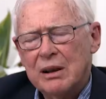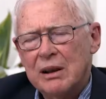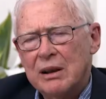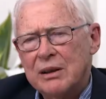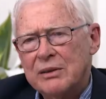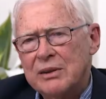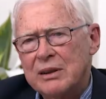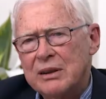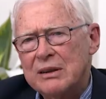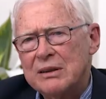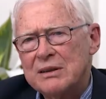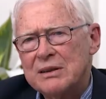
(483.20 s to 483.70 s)
I
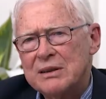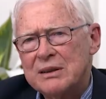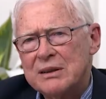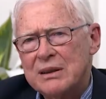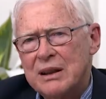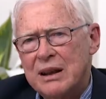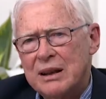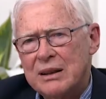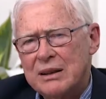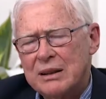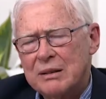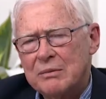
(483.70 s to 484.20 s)
think the
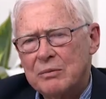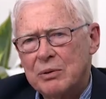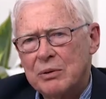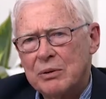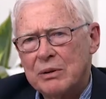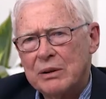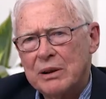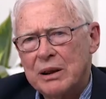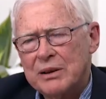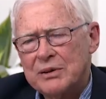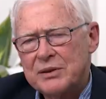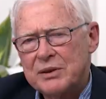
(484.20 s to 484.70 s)
starting
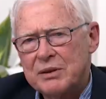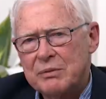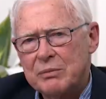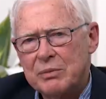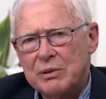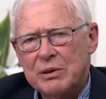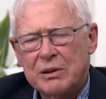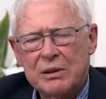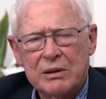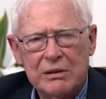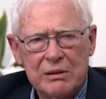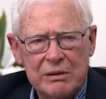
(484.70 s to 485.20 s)
point has to
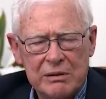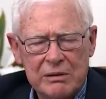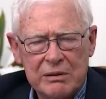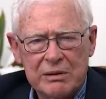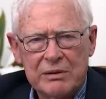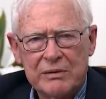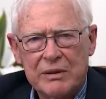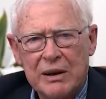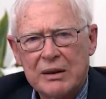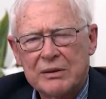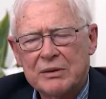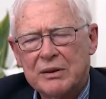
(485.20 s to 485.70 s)
be, as
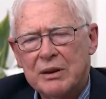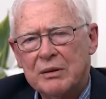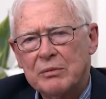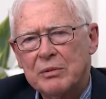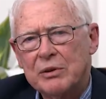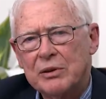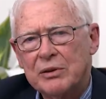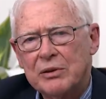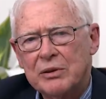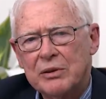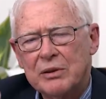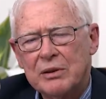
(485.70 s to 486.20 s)
far as I'm
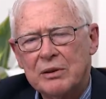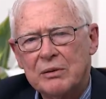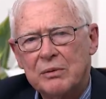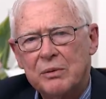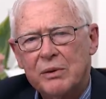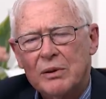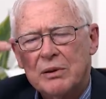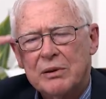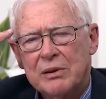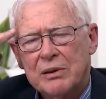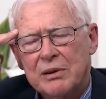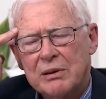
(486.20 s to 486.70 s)
concerned,
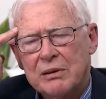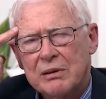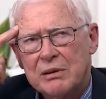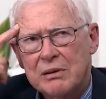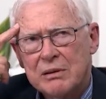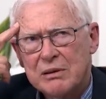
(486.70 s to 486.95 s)
with